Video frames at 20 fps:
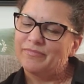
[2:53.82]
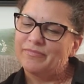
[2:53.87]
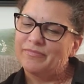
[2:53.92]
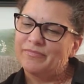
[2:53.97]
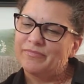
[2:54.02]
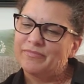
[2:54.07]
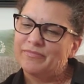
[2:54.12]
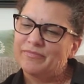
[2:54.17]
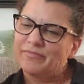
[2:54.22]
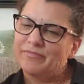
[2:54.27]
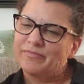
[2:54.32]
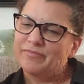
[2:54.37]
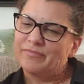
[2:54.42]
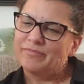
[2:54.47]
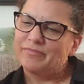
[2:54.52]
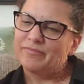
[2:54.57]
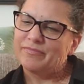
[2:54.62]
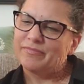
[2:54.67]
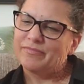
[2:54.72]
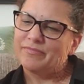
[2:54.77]

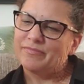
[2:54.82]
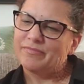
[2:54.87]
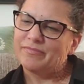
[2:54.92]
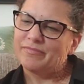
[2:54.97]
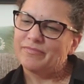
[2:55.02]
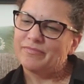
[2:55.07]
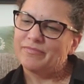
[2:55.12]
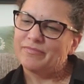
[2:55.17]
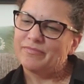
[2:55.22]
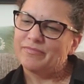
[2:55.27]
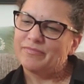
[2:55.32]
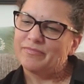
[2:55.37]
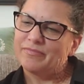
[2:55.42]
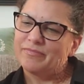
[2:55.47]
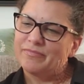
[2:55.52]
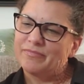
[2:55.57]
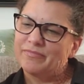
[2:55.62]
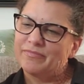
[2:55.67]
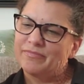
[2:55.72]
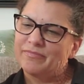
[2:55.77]

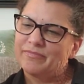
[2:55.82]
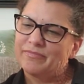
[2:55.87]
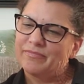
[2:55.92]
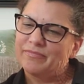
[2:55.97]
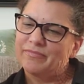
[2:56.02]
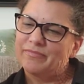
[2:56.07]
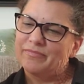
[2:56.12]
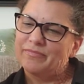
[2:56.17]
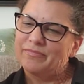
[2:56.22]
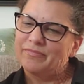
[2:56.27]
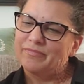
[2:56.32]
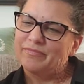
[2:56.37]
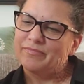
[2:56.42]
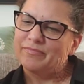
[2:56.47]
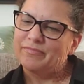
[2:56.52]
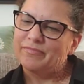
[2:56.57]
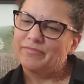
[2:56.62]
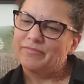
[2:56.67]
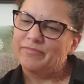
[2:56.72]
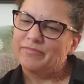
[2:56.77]

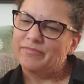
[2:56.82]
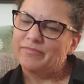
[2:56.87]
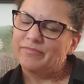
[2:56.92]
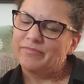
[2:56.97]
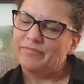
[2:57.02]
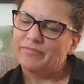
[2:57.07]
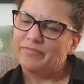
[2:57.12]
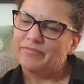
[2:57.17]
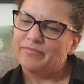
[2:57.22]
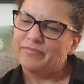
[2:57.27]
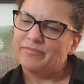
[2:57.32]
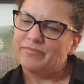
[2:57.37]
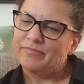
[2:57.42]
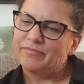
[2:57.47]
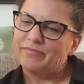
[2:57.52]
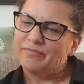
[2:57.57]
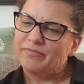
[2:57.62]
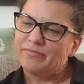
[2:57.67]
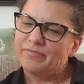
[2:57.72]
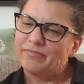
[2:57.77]

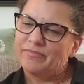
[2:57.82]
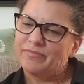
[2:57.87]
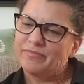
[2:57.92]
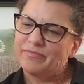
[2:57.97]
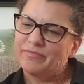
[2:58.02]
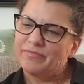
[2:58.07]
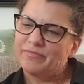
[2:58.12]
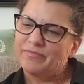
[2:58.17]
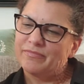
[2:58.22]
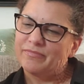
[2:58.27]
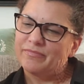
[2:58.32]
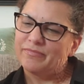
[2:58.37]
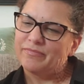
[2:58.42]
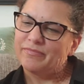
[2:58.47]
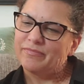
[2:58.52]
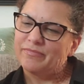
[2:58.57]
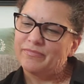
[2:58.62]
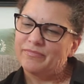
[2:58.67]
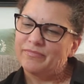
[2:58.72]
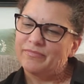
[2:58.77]

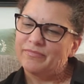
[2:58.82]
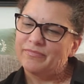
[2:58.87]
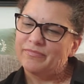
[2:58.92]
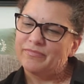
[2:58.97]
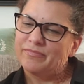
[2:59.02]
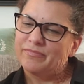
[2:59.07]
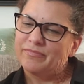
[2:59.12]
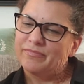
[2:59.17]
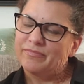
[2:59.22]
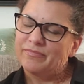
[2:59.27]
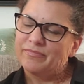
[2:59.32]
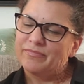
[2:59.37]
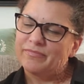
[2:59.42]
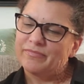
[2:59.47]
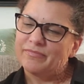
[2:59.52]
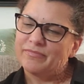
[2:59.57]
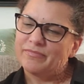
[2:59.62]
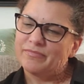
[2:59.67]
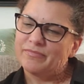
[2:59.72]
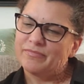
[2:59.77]

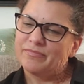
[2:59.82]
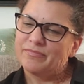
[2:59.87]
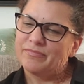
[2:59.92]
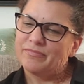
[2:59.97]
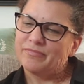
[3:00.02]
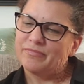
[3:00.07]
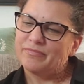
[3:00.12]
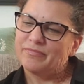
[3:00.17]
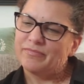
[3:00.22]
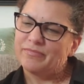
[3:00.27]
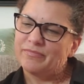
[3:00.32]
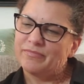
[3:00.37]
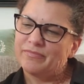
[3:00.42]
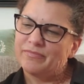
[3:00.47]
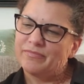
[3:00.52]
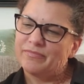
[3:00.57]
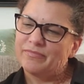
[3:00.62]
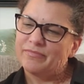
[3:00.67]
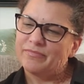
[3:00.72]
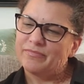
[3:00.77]

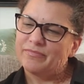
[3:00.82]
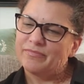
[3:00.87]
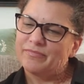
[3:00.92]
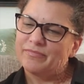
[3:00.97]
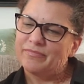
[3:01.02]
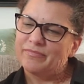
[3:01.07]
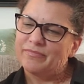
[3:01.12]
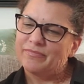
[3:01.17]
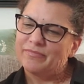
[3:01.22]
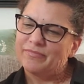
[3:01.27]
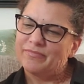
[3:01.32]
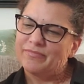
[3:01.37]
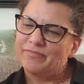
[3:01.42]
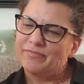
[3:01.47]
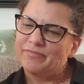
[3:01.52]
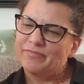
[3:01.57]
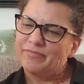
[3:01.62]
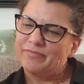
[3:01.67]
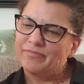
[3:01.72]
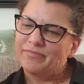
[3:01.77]
The person shown says nothing.